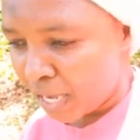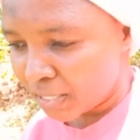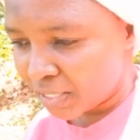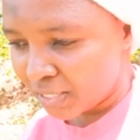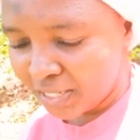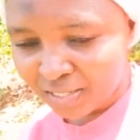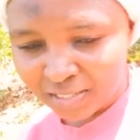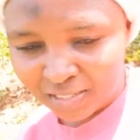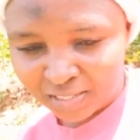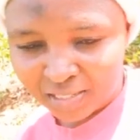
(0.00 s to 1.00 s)
and
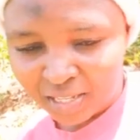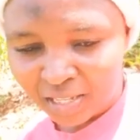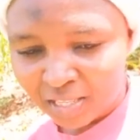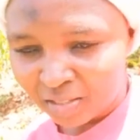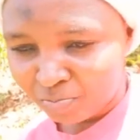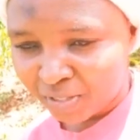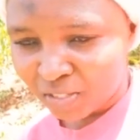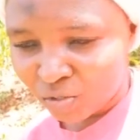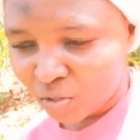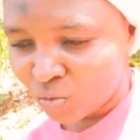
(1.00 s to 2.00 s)
since the
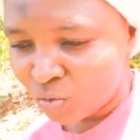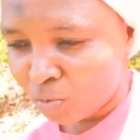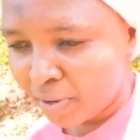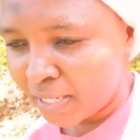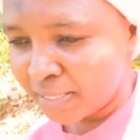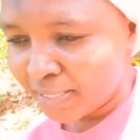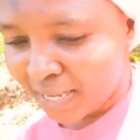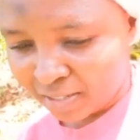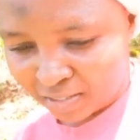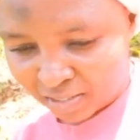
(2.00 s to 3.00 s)
person who normally
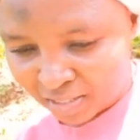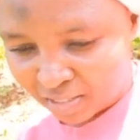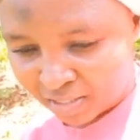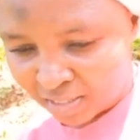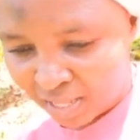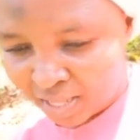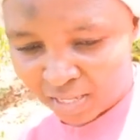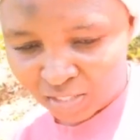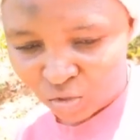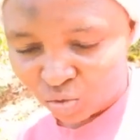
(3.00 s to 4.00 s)
does this
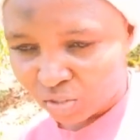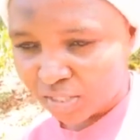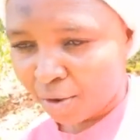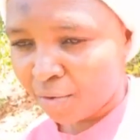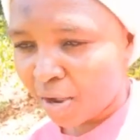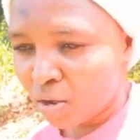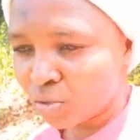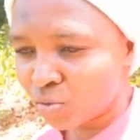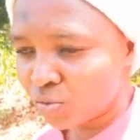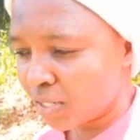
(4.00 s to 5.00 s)
is not
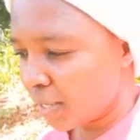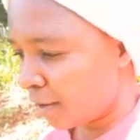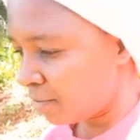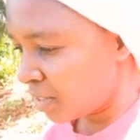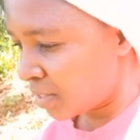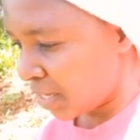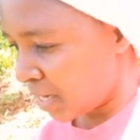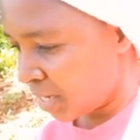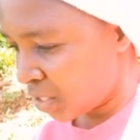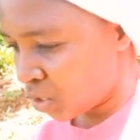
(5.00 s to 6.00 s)
around today, I've
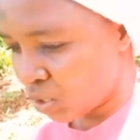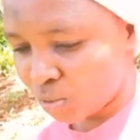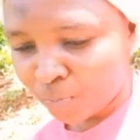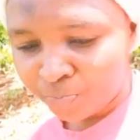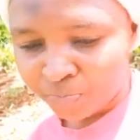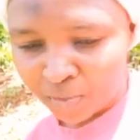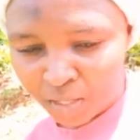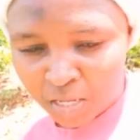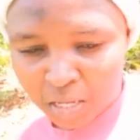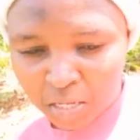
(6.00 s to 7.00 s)
decided to
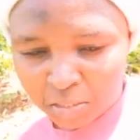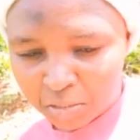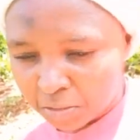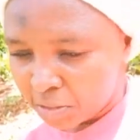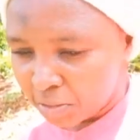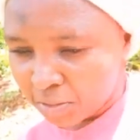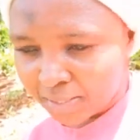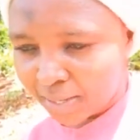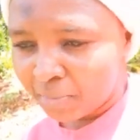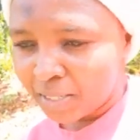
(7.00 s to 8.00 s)
do
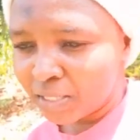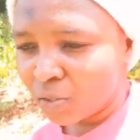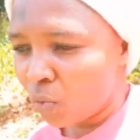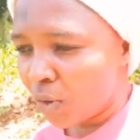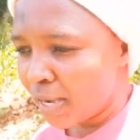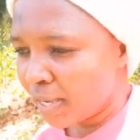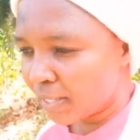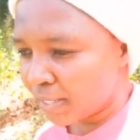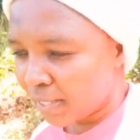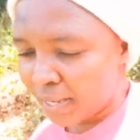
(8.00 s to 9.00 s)
some little
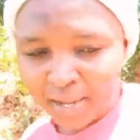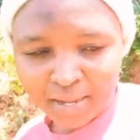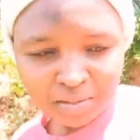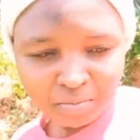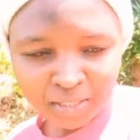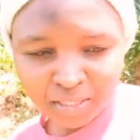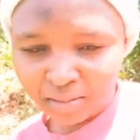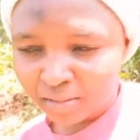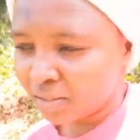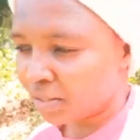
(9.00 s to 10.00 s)
work and
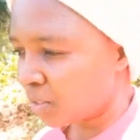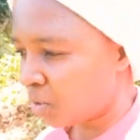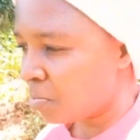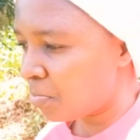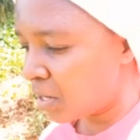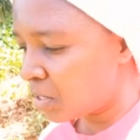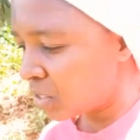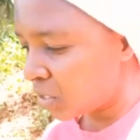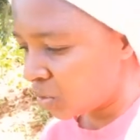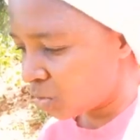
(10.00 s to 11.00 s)
make the
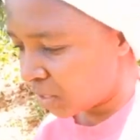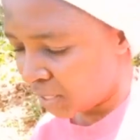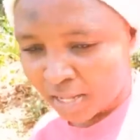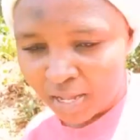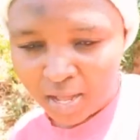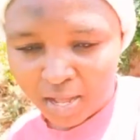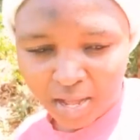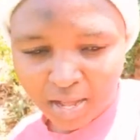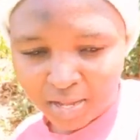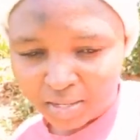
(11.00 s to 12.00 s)
compound look
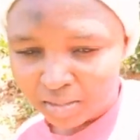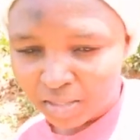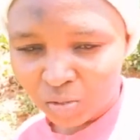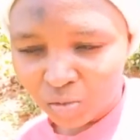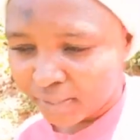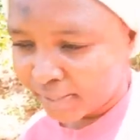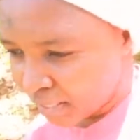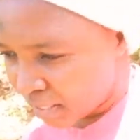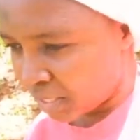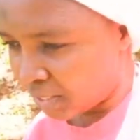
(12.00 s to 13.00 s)

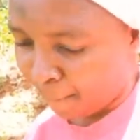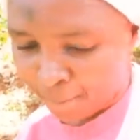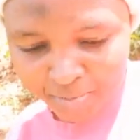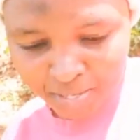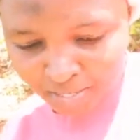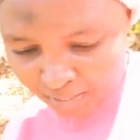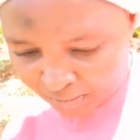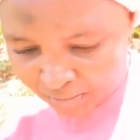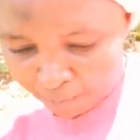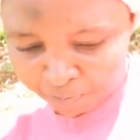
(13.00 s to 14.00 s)
neat.
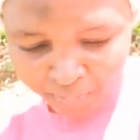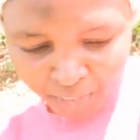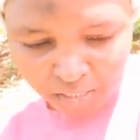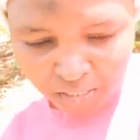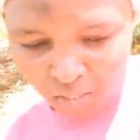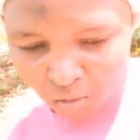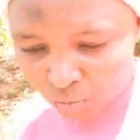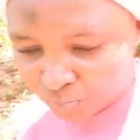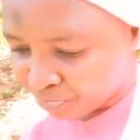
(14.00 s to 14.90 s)
Yes, so